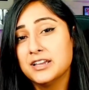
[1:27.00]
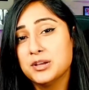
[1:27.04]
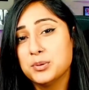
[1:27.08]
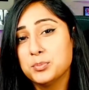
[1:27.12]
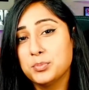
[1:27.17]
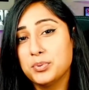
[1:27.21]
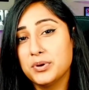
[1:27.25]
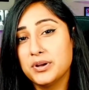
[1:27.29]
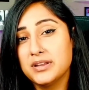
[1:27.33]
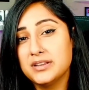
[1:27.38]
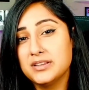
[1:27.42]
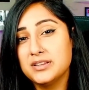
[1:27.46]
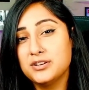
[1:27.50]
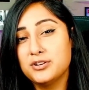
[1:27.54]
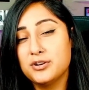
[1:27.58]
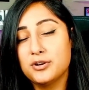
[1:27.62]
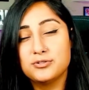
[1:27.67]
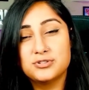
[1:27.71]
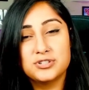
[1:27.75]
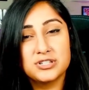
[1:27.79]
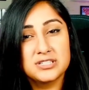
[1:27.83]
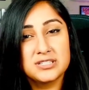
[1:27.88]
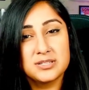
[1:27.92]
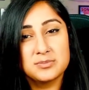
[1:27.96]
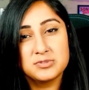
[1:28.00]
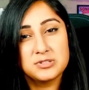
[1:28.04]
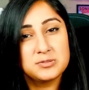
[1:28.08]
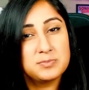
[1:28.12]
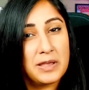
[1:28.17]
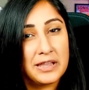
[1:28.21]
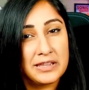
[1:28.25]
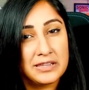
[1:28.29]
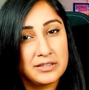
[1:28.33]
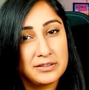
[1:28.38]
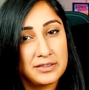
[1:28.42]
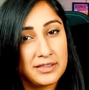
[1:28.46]
But, just some
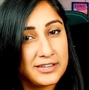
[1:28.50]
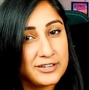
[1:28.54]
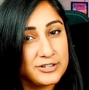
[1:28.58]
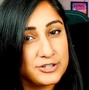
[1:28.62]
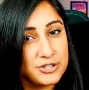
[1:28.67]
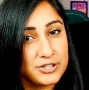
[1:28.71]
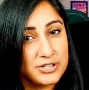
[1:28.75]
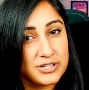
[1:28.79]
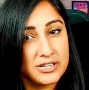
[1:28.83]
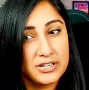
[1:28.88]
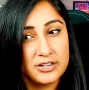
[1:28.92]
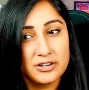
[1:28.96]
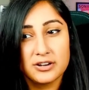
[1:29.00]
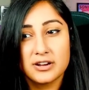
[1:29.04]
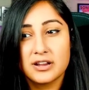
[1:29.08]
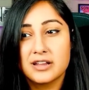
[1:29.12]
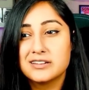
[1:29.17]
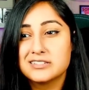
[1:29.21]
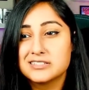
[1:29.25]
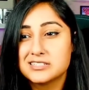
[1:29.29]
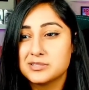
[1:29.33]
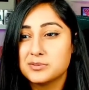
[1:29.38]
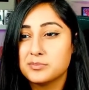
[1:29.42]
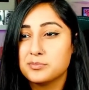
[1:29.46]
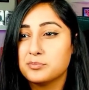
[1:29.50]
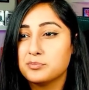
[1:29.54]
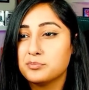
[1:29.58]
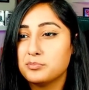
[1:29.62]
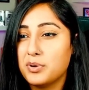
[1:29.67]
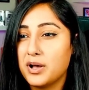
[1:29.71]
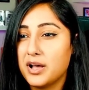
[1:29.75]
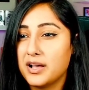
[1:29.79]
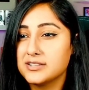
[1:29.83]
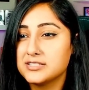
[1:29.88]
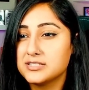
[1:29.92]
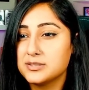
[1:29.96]
speculation here and some
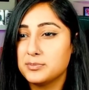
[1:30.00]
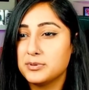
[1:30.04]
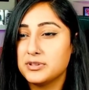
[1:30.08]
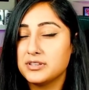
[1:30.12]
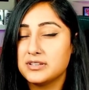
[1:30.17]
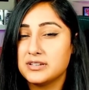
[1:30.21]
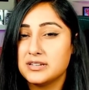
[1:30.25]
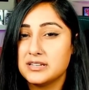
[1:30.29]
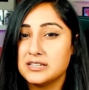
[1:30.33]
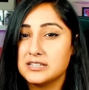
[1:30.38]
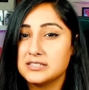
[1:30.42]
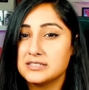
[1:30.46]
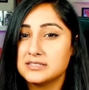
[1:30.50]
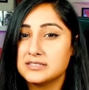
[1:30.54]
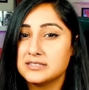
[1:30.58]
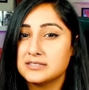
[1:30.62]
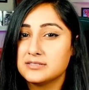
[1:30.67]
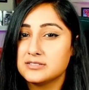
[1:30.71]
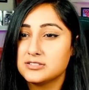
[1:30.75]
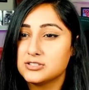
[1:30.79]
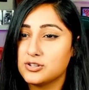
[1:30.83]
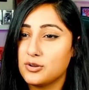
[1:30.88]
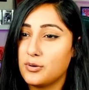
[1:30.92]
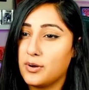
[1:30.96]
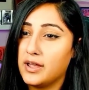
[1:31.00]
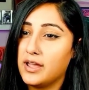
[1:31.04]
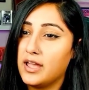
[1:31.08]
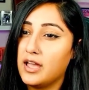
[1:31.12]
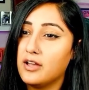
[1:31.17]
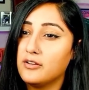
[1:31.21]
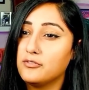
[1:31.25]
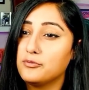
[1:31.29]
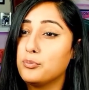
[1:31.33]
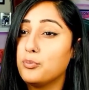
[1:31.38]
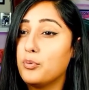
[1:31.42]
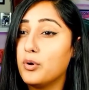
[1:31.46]
possibilities. So I
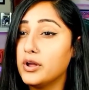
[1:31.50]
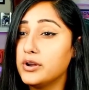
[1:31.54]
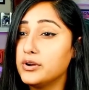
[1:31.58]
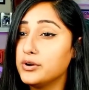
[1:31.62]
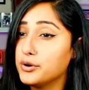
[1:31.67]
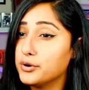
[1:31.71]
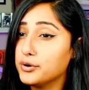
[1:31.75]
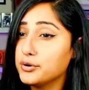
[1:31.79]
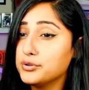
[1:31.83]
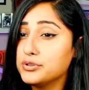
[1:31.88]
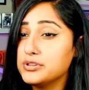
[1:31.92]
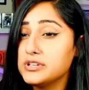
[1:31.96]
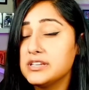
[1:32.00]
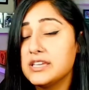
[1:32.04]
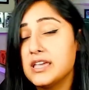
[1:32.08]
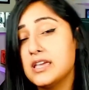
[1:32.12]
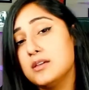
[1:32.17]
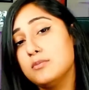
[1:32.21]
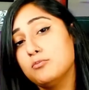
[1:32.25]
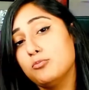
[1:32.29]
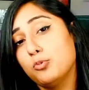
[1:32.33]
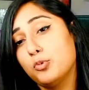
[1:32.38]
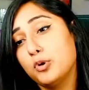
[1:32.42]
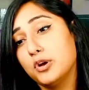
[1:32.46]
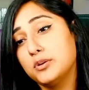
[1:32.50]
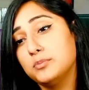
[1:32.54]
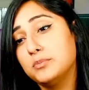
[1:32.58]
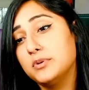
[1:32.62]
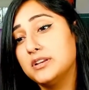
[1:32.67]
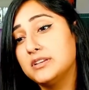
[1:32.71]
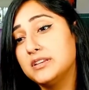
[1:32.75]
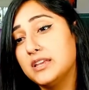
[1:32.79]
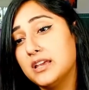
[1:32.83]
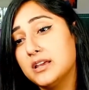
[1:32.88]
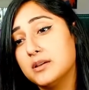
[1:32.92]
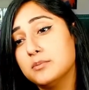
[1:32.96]
have 1 early game, 1
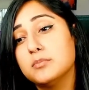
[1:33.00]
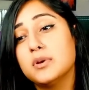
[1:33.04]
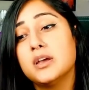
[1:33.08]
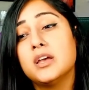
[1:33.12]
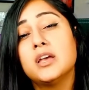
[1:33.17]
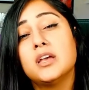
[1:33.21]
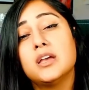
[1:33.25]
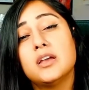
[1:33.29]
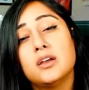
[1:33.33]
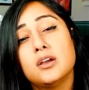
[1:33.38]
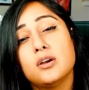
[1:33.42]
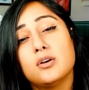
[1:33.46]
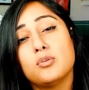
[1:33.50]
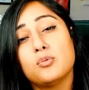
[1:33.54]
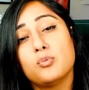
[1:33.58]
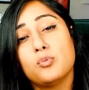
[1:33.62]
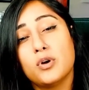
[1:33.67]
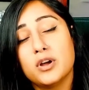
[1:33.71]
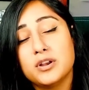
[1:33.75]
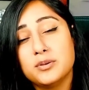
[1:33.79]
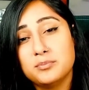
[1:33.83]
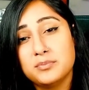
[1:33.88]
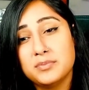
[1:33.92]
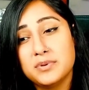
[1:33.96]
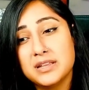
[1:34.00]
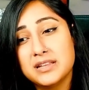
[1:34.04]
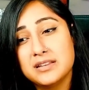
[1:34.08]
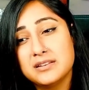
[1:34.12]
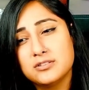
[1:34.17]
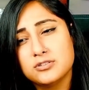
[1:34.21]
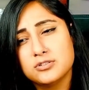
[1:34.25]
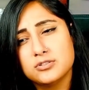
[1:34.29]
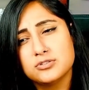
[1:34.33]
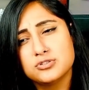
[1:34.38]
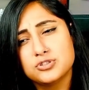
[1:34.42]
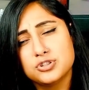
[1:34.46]
mid game,
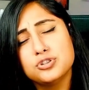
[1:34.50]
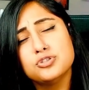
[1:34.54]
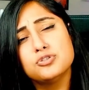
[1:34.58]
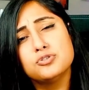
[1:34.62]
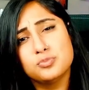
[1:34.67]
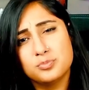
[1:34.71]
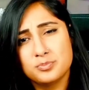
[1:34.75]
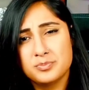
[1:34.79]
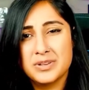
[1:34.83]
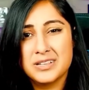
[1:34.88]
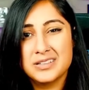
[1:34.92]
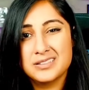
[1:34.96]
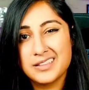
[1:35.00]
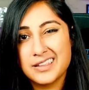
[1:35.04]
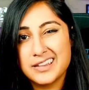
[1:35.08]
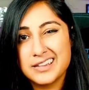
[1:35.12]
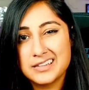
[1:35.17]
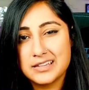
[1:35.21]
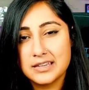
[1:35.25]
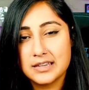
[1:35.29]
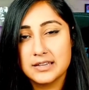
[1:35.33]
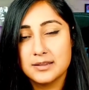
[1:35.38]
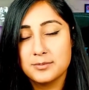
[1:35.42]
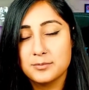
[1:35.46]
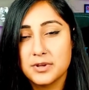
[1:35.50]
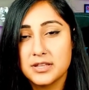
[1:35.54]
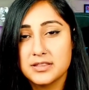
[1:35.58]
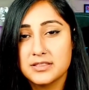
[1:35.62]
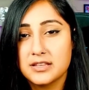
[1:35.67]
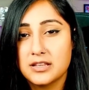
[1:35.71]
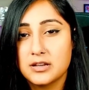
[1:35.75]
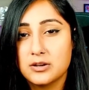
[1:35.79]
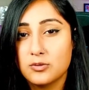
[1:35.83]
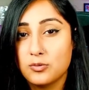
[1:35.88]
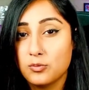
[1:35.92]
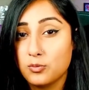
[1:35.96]
2 mid-late game, and
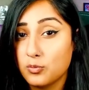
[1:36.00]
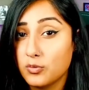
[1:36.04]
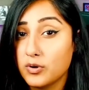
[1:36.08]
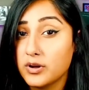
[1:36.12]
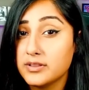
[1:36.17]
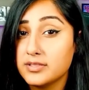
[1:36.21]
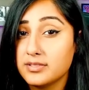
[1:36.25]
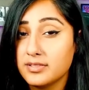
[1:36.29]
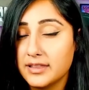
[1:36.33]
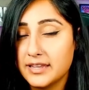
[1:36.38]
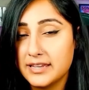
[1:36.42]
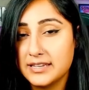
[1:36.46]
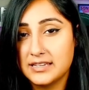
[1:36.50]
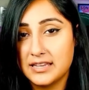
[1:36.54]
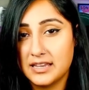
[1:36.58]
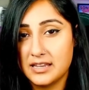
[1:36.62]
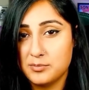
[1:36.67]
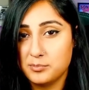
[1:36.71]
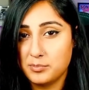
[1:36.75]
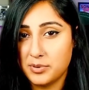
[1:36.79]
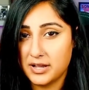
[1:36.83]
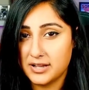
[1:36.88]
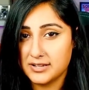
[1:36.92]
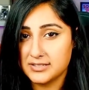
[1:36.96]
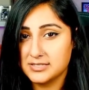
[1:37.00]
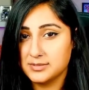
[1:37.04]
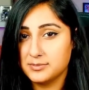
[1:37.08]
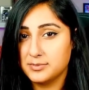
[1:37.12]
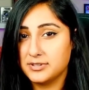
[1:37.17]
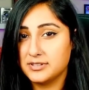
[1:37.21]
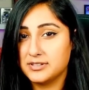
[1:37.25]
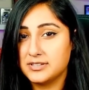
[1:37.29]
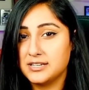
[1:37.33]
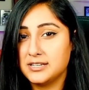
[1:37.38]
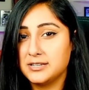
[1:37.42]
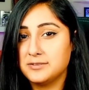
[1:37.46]
then 1 late game
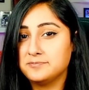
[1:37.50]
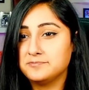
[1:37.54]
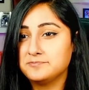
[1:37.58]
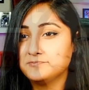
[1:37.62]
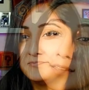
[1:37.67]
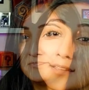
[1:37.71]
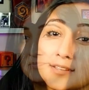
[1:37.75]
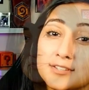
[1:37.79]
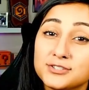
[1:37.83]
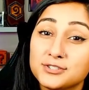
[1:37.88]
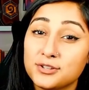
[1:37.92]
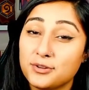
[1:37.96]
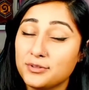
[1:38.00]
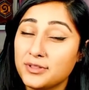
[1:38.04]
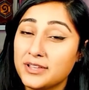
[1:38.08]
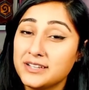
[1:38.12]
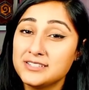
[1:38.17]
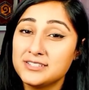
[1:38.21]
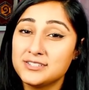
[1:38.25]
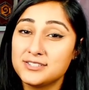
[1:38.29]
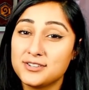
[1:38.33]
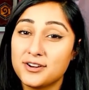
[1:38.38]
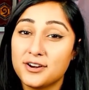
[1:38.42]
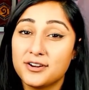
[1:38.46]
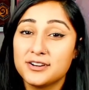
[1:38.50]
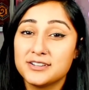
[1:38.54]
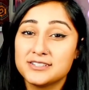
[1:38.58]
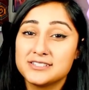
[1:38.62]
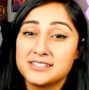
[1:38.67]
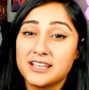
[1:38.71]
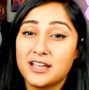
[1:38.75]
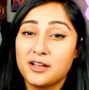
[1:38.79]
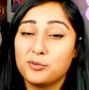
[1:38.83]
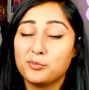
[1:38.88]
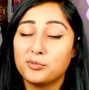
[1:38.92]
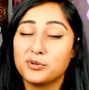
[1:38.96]
possibility. So let's start us
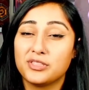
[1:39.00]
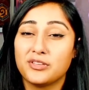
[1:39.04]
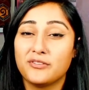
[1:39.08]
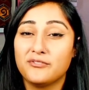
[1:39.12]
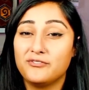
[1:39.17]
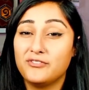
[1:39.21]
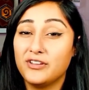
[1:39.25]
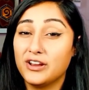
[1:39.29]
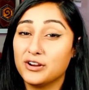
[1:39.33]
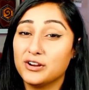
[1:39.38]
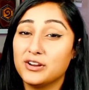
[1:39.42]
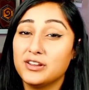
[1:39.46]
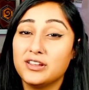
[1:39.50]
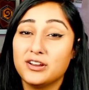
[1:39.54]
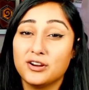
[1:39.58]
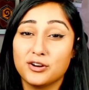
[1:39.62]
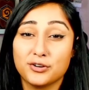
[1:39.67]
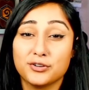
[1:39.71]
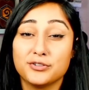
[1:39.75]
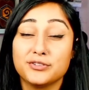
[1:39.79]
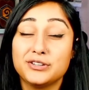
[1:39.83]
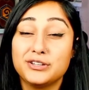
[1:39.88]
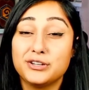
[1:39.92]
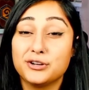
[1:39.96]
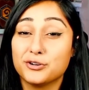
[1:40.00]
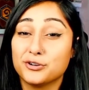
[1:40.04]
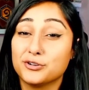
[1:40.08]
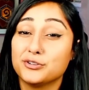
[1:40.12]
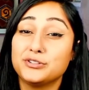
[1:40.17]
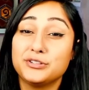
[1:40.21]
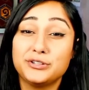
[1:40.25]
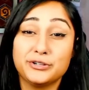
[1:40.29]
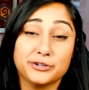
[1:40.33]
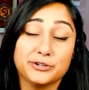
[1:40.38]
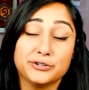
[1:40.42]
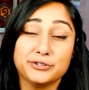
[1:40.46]
out with a very
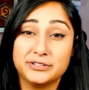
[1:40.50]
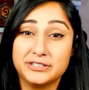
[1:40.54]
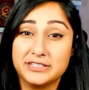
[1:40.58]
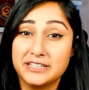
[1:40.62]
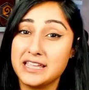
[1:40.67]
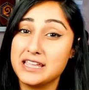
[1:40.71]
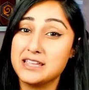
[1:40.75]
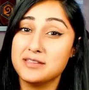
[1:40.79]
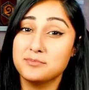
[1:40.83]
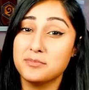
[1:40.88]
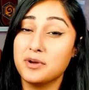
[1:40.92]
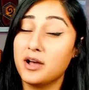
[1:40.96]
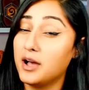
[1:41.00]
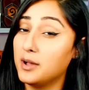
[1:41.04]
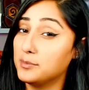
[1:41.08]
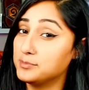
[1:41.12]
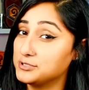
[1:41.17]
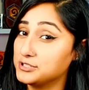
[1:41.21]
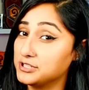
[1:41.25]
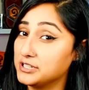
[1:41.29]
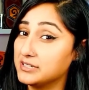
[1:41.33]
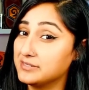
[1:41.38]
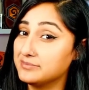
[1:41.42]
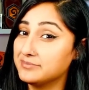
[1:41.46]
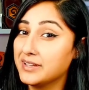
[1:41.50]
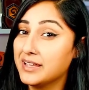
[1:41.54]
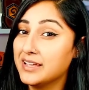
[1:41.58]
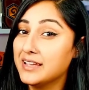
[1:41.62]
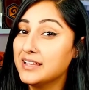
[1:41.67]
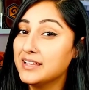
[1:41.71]
early game option.